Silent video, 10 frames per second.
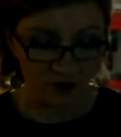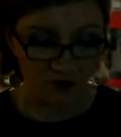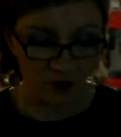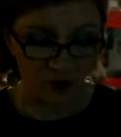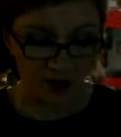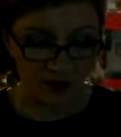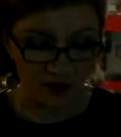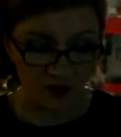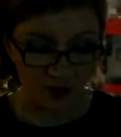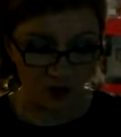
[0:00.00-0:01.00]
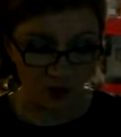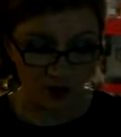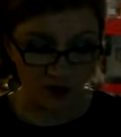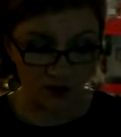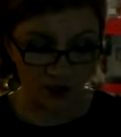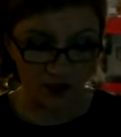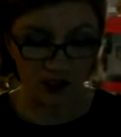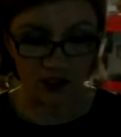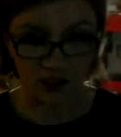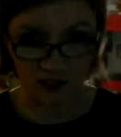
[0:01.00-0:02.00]
4 3/4
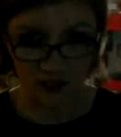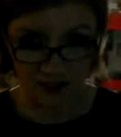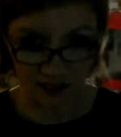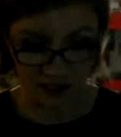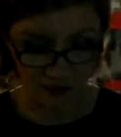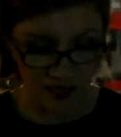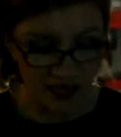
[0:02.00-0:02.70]
inches deep.